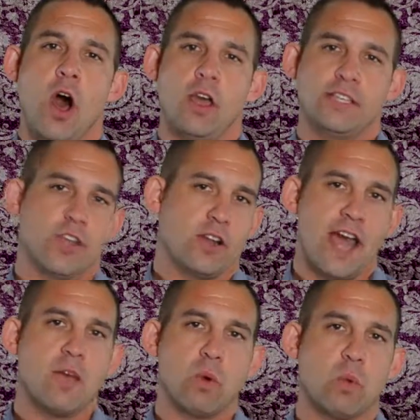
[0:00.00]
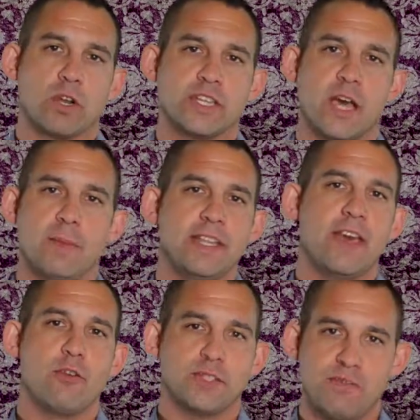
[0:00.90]
Uh, it's our night where we're coming
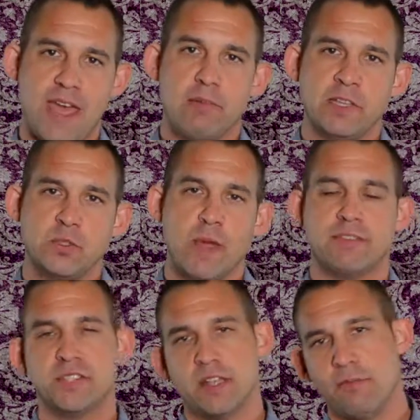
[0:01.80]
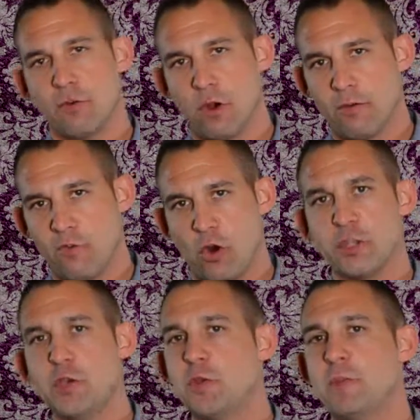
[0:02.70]
together as families. We have stuff for, for our
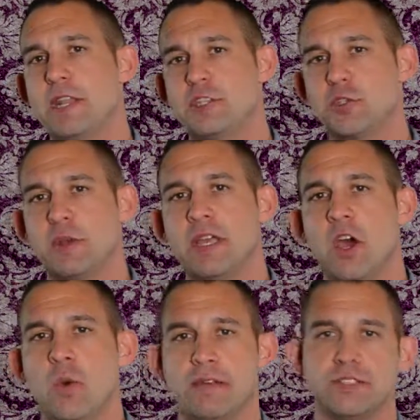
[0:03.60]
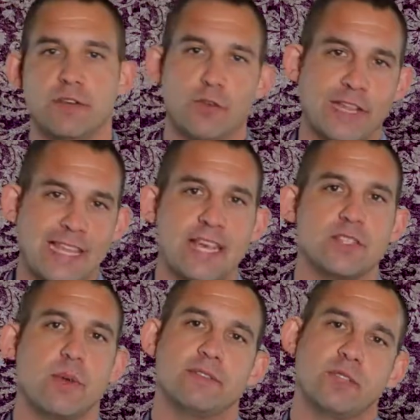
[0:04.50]
youth ministry, we have stuff for
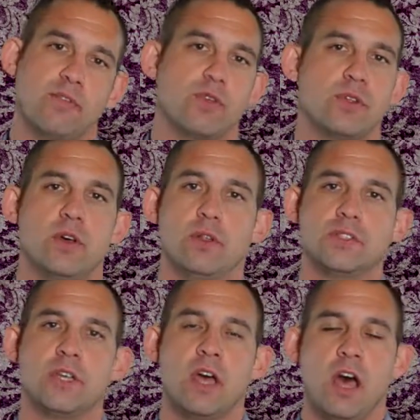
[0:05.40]
kids, and we have stuff for adults.